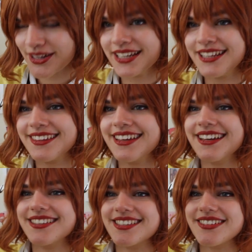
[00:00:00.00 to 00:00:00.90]
or
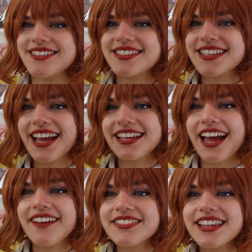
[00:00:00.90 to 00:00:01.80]
anything, so you just kind
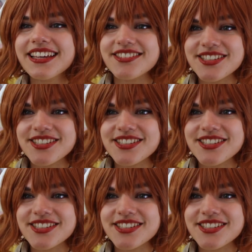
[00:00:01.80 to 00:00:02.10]
of have to like